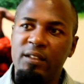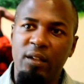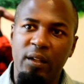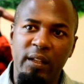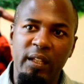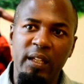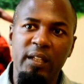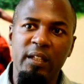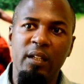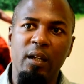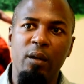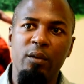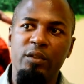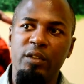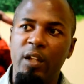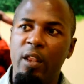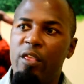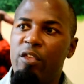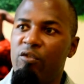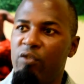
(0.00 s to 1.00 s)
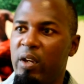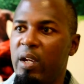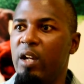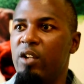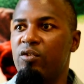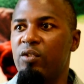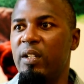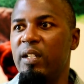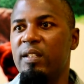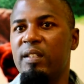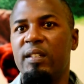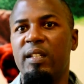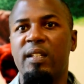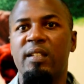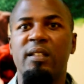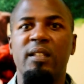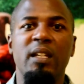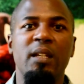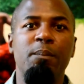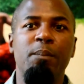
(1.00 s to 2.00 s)

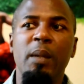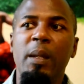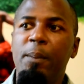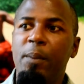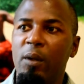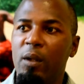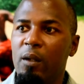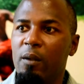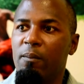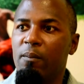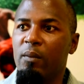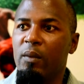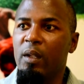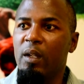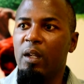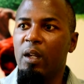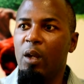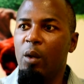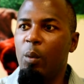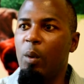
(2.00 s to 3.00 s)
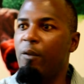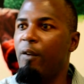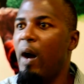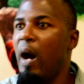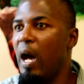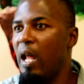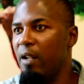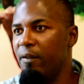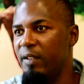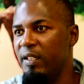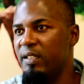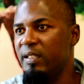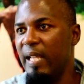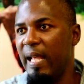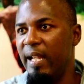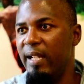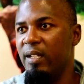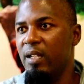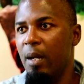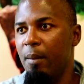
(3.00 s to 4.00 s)
13,316 people, with all of this
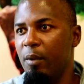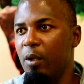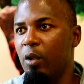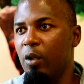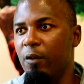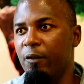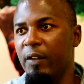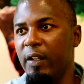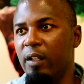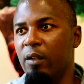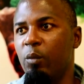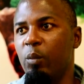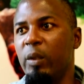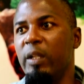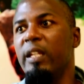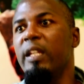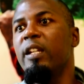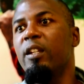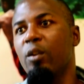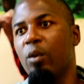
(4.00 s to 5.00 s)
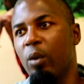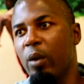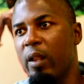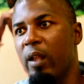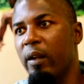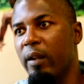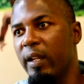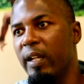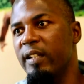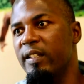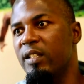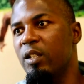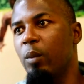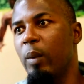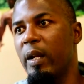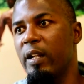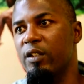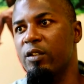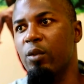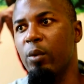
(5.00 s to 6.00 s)
talent coming out of it, we need to go down there and see
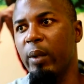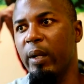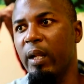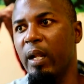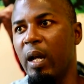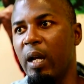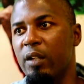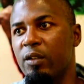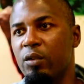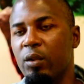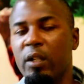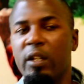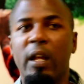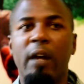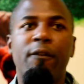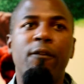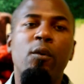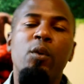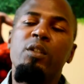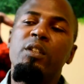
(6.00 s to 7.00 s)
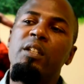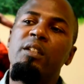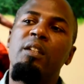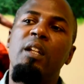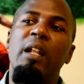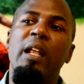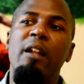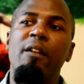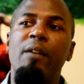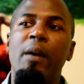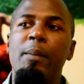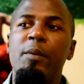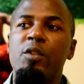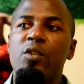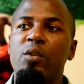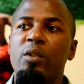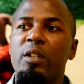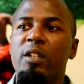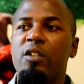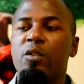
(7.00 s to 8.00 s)
what is going on. So it affords us a lot of
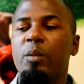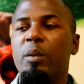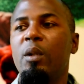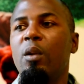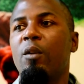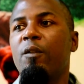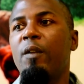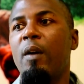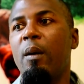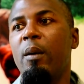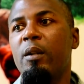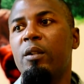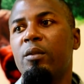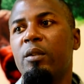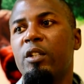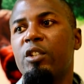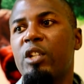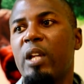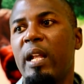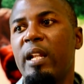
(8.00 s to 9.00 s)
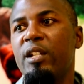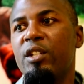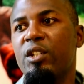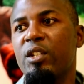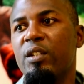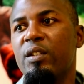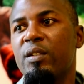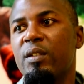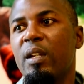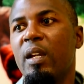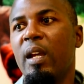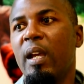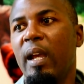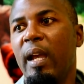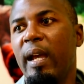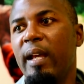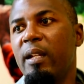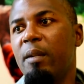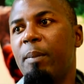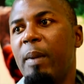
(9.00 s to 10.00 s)
opportunities. We look forward to the challenges
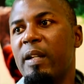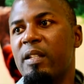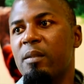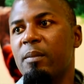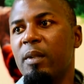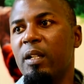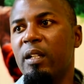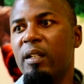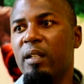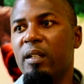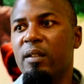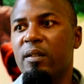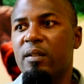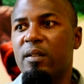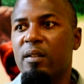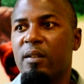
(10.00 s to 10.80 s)
and the possibilities.